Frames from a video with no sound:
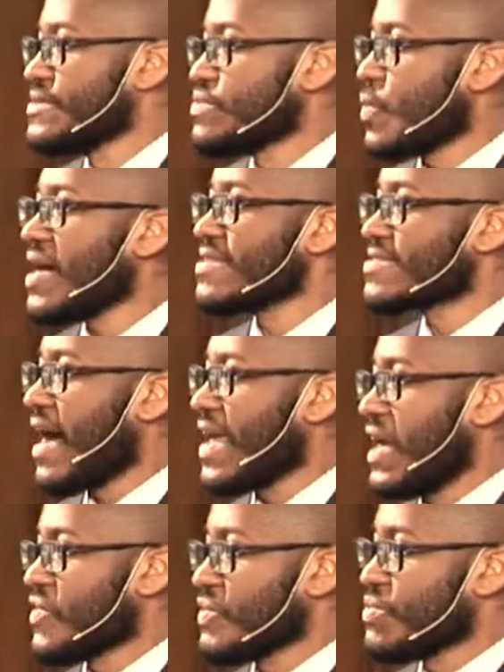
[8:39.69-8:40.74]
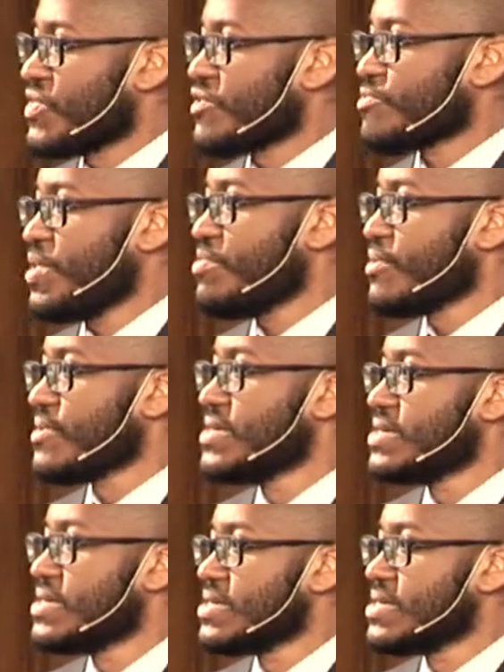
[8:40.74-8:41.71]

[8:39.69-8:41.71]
Why is God angry with his people?